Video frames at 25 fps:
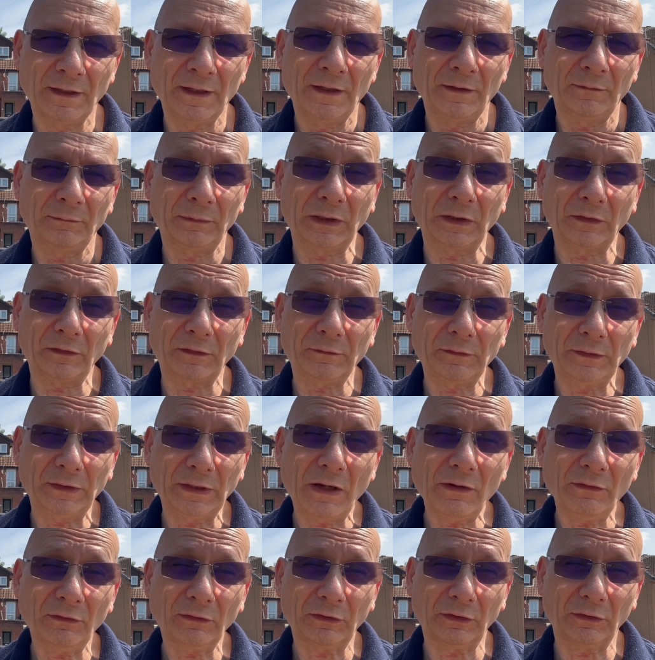because if you
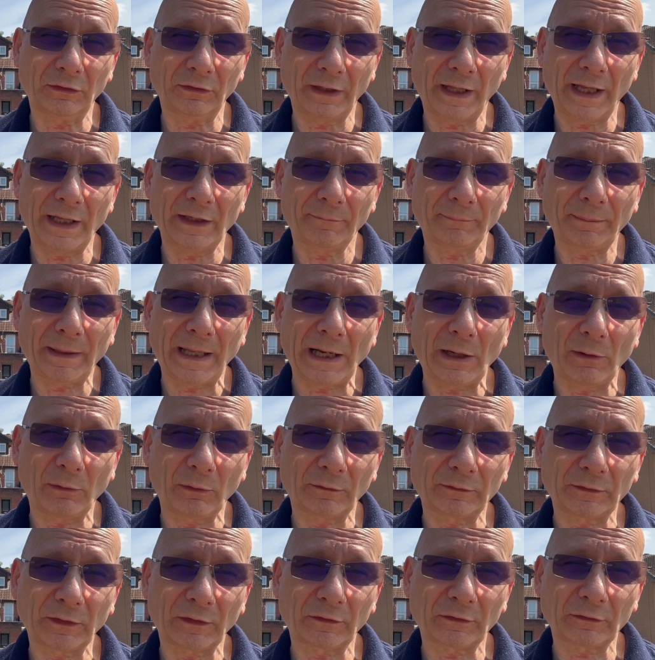don't do that and power off
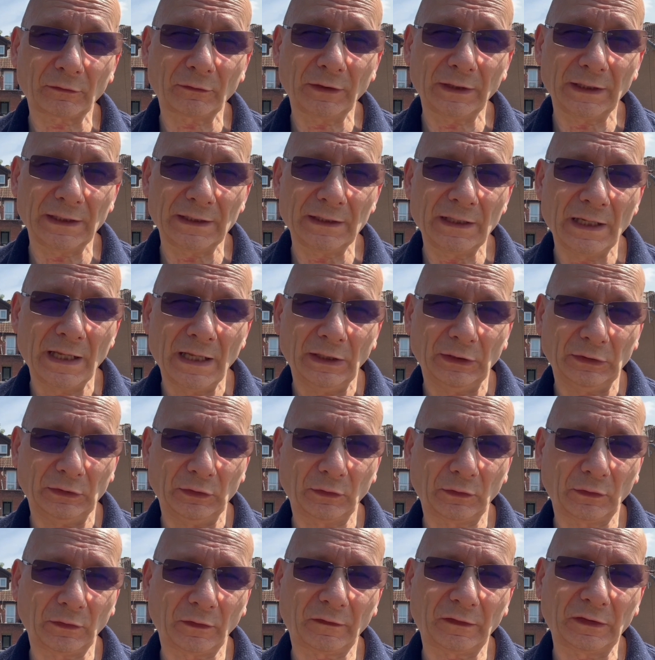the screen, you
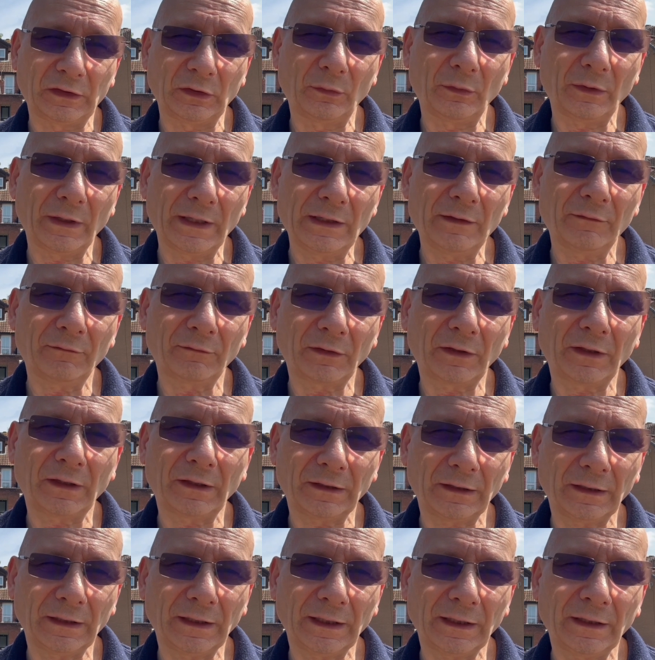could still
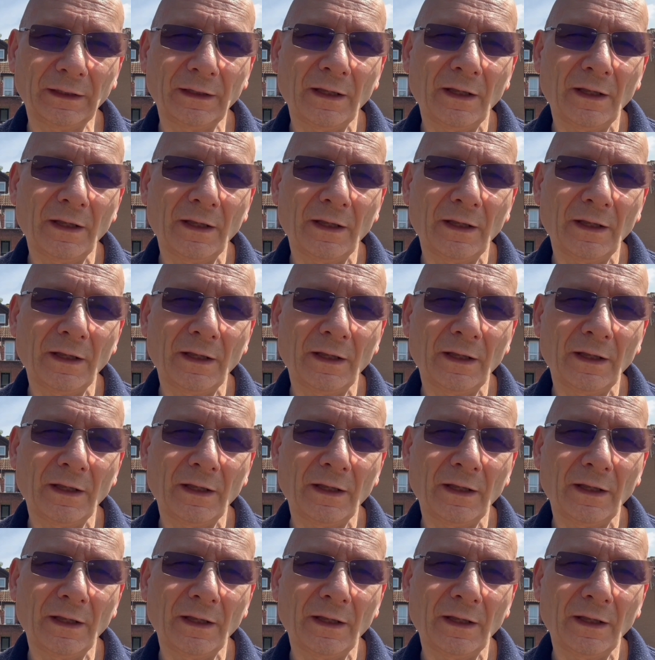inadvertently